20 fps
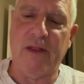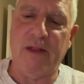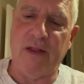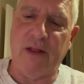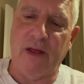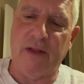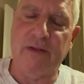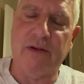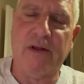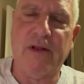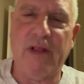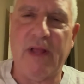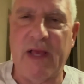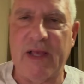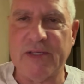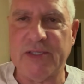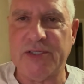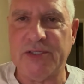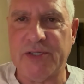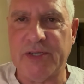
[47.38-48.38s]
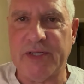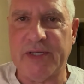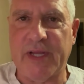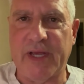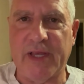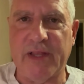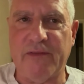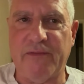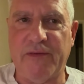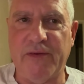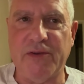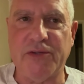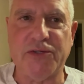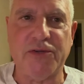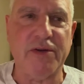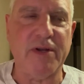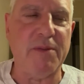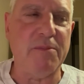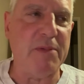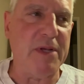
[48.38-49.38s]
other classes you can take in the future, and
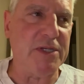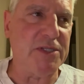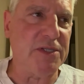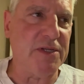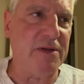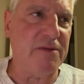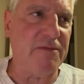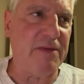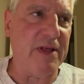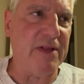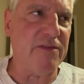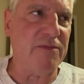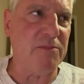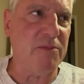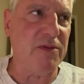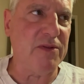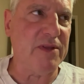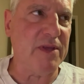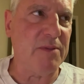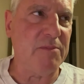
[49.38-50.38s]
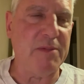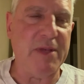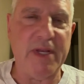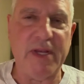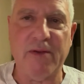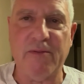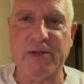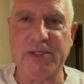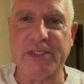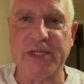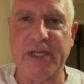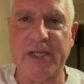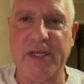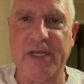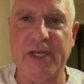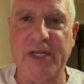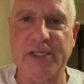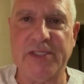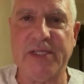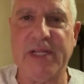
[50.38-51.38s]
I mentioned advanced multimedia, which I
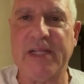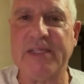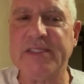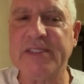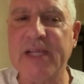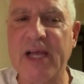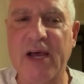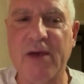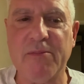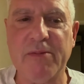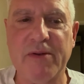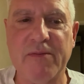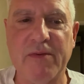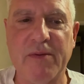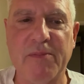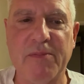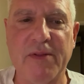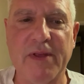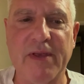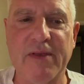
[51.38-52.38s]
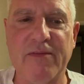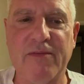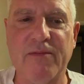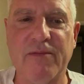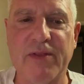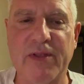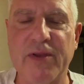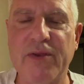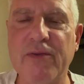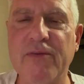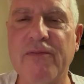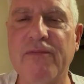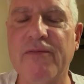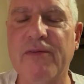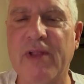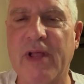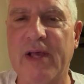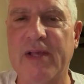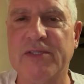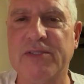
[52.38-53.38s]
teach. That's now been replaced with a new
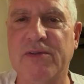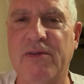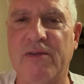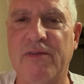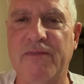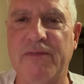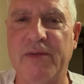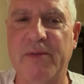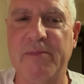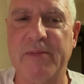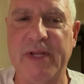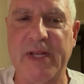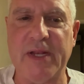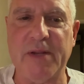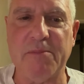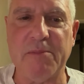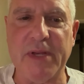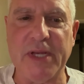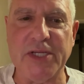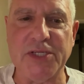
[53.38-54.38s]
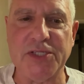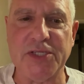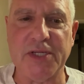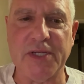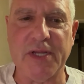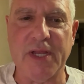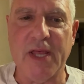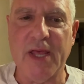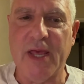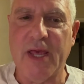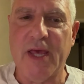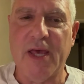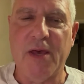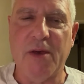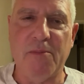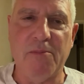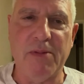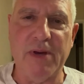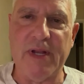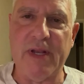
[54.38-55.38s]
class called film and animation,
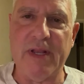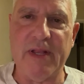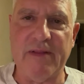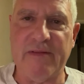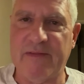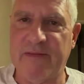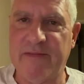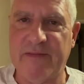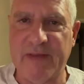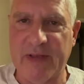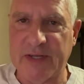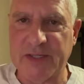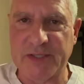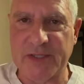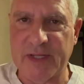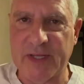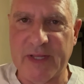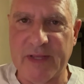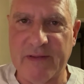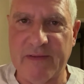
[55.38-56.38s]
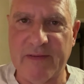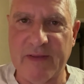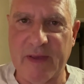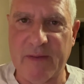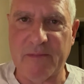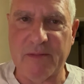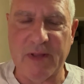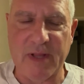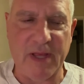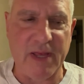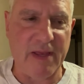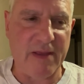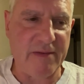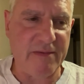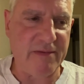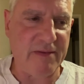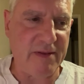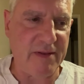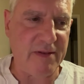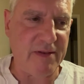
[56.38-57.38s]
but it's essentially the same class
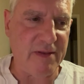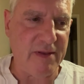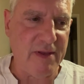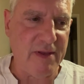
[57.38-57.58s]
and